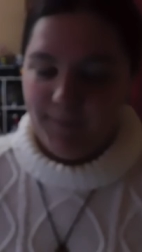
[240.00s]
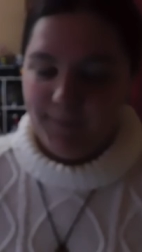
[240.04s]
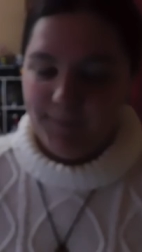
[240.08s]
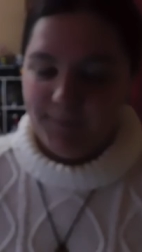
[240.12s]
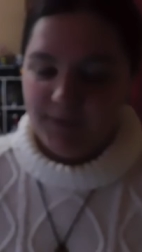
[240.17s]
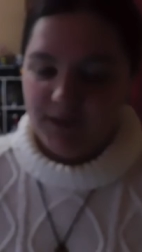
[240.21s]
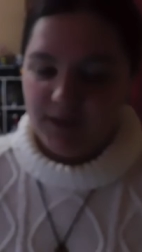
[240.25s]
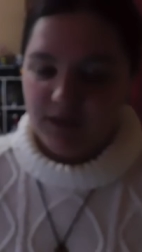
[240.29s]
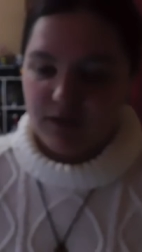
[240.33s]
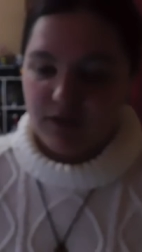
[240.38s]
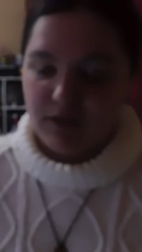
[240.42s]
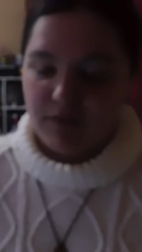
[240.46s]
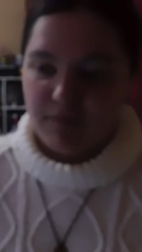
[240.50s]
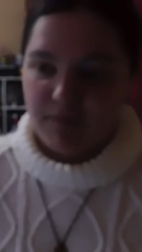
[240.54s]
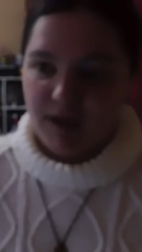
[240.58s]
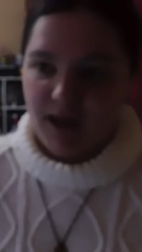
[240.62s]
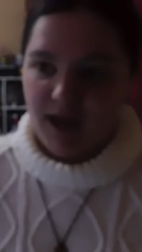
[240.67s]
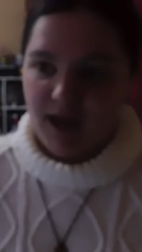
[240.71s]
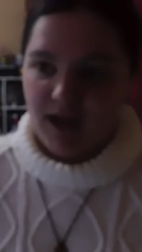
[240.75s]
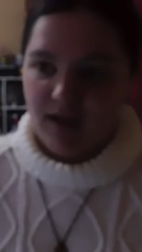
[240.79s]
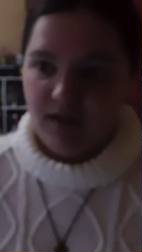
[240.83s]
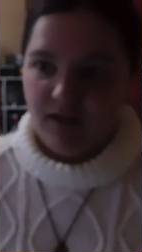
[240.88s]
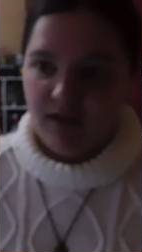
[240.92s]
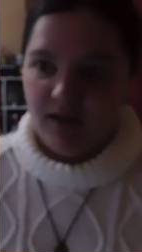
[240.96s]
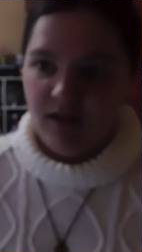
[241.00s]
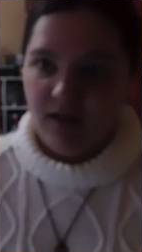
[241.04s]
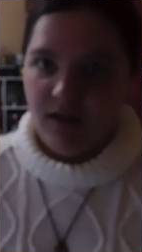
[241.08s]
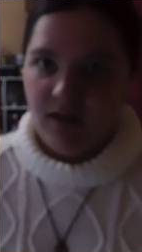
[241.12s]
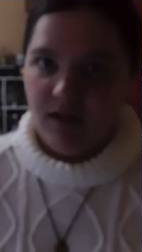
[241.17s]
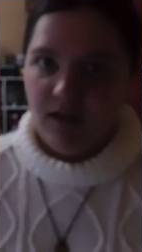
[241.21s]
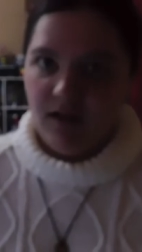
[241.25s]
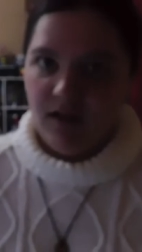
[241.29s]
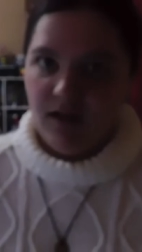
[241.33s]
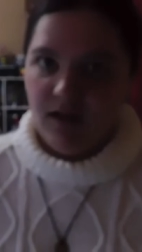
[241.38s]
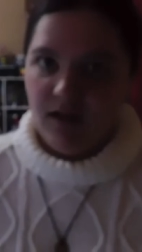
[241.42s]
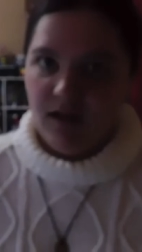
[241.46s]
This is bad.
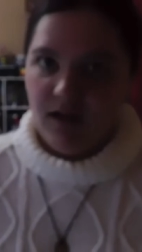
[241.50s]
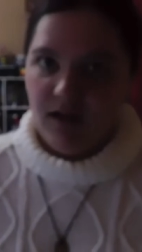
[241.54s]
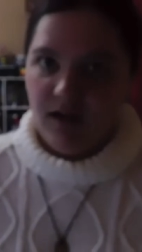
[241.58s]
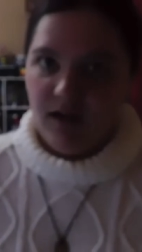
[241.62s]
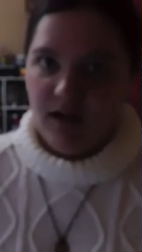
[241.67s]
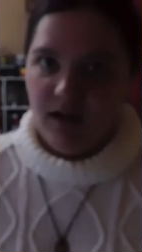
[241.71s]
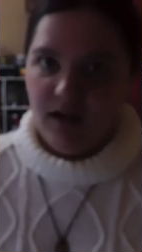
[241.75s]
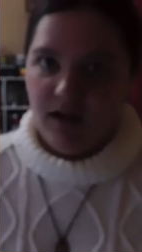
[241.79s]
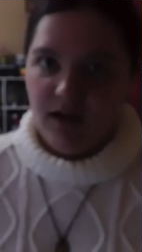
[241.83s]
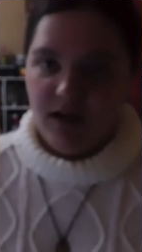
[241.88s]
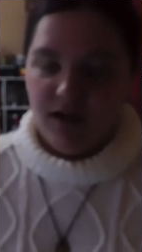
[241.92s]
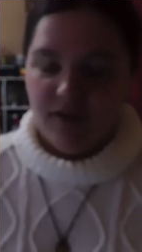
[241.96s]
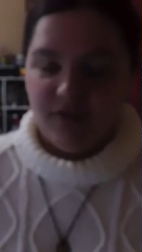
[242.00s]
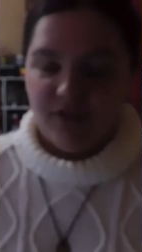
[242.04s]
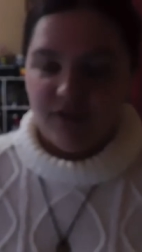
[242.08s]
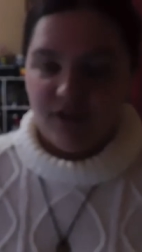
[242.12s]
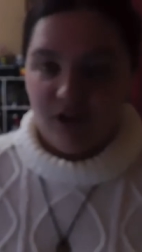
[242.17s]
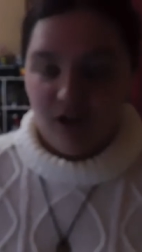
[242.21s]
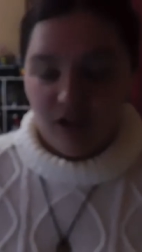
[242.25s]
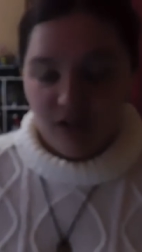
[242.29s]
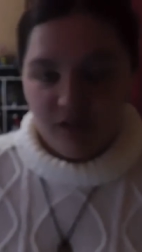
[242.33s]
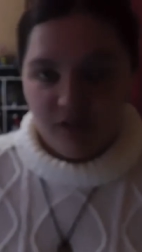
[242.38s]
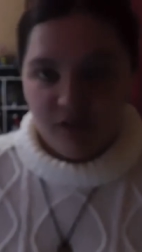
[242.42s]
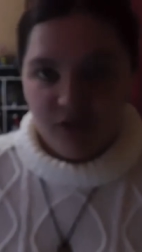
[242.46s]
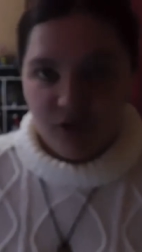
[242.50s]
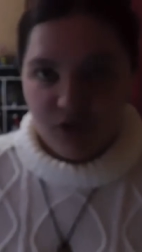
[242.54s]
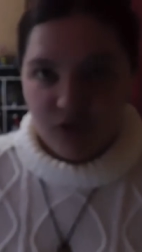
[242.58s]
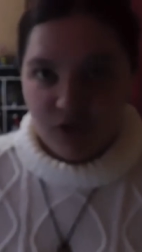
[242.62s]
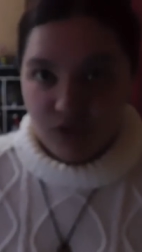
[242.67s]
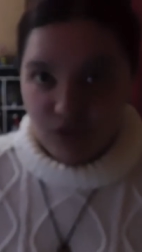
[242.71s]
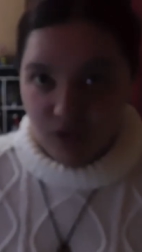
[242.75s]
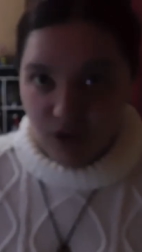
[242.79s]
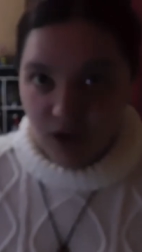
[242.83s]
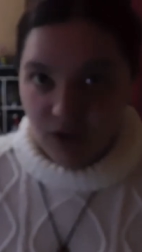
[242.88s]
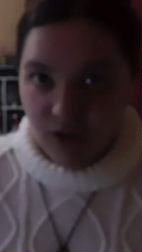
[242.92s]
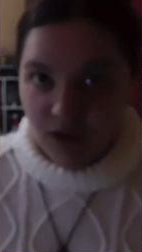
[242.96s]
And for all of you who
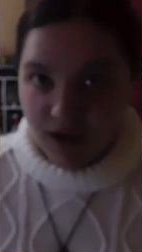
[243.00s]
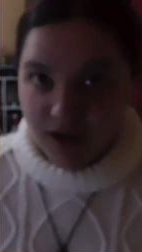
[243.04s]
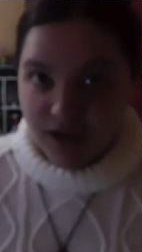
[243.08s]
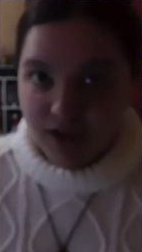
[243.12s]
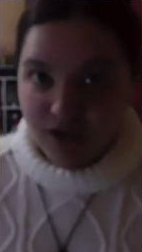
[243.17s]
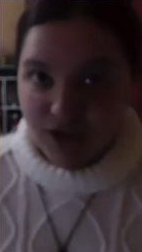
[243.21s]
know how to do